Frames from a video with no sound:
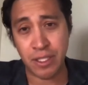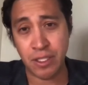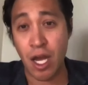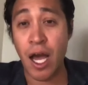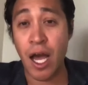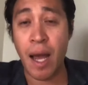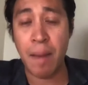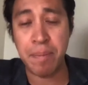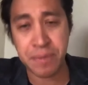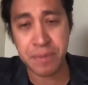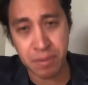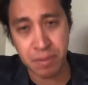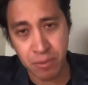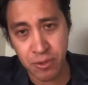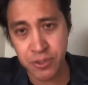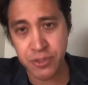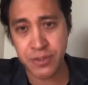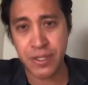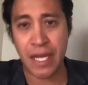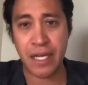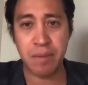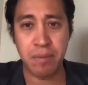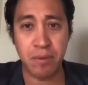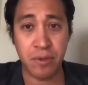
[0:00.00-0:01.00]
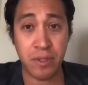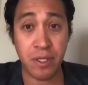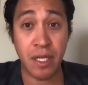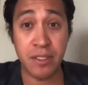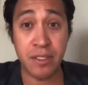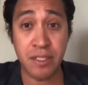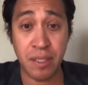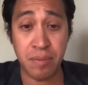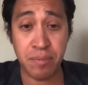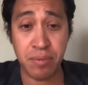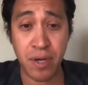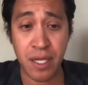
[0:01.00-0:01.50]
an optimal stackable
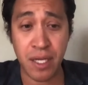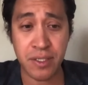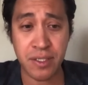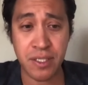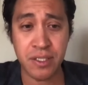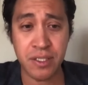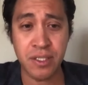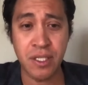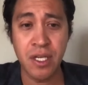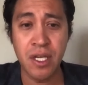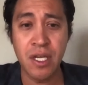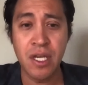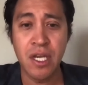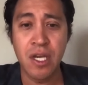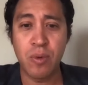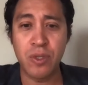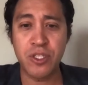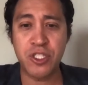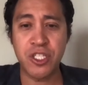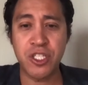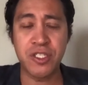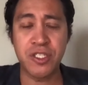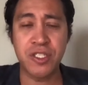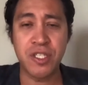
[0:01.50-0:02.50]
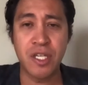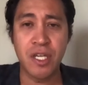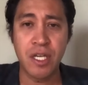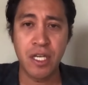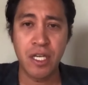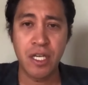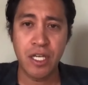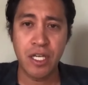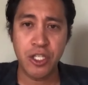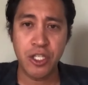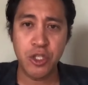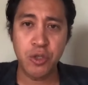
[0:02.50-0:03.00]
content process, which is
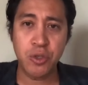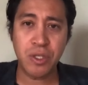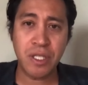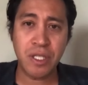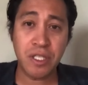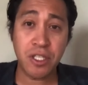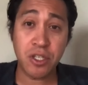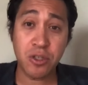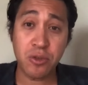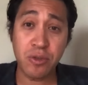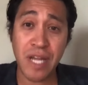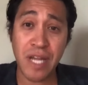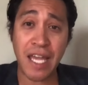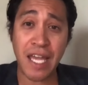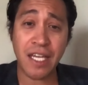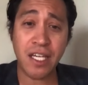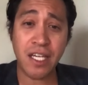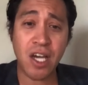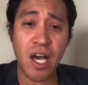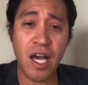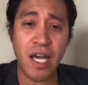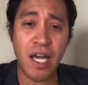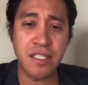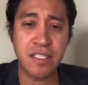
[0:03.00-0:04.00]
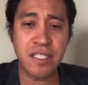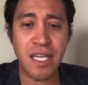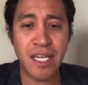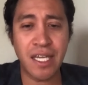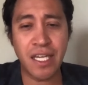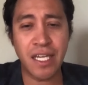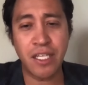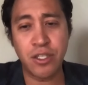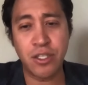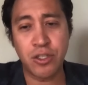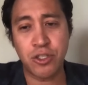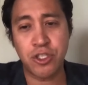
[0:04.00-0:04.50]
you can create
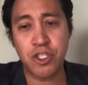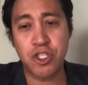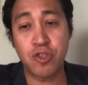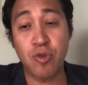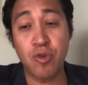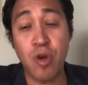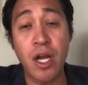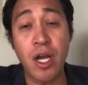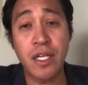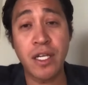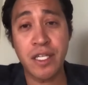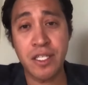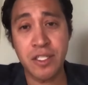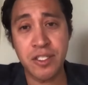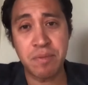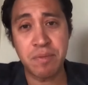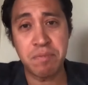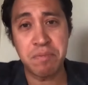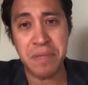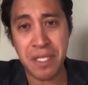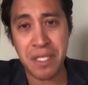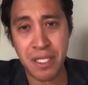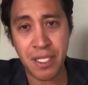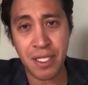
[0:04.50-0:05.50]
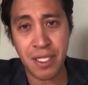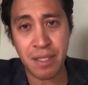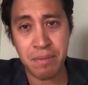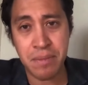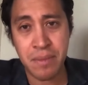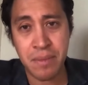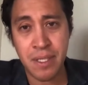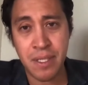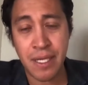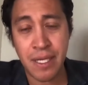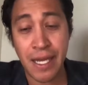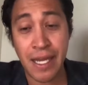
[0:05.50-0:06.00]
content in your strongest medium
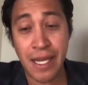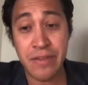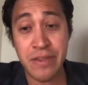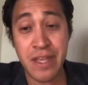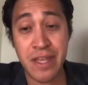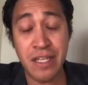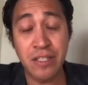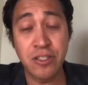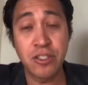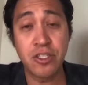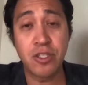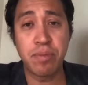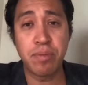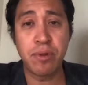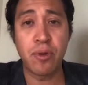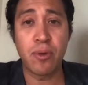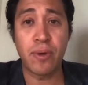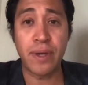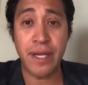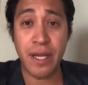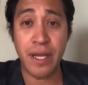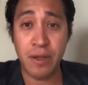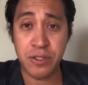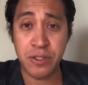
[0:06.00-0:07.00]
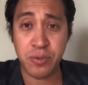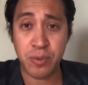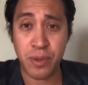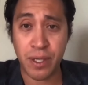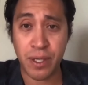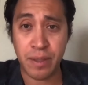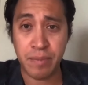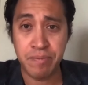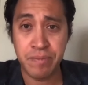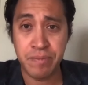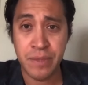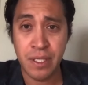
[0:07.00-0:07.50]
and then deploy
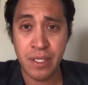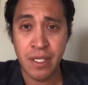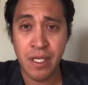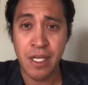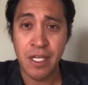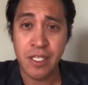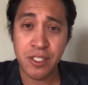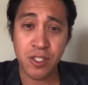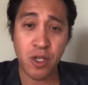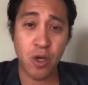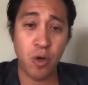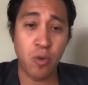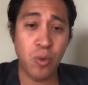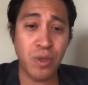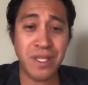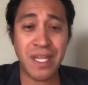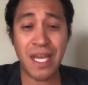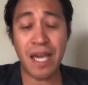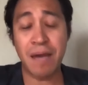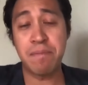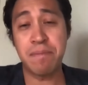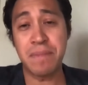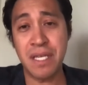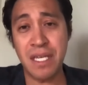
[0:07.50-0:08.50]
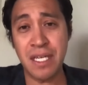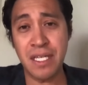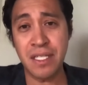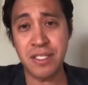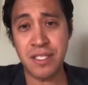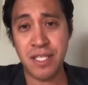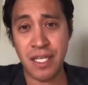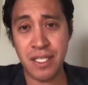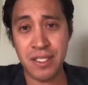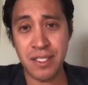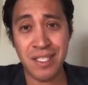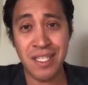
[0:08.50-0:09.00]
elsewhere. So what that
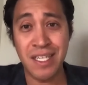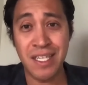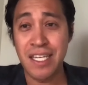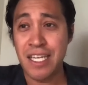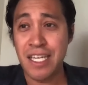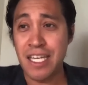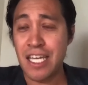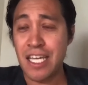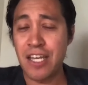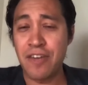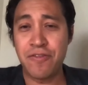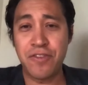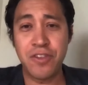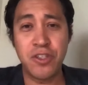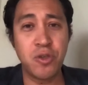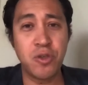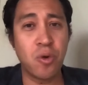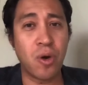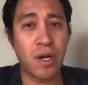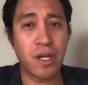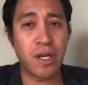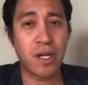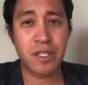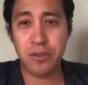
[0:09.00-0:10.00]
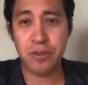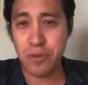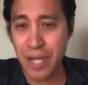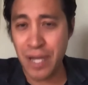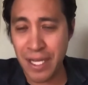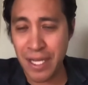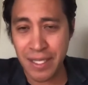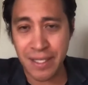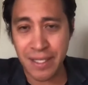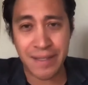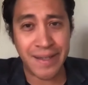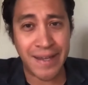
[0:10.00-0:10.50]
means is if you are
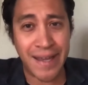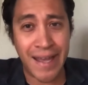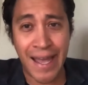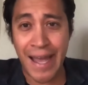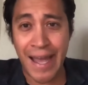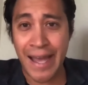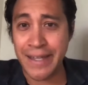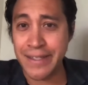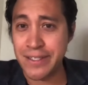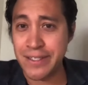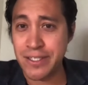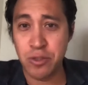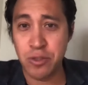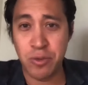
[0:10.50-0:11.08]
great at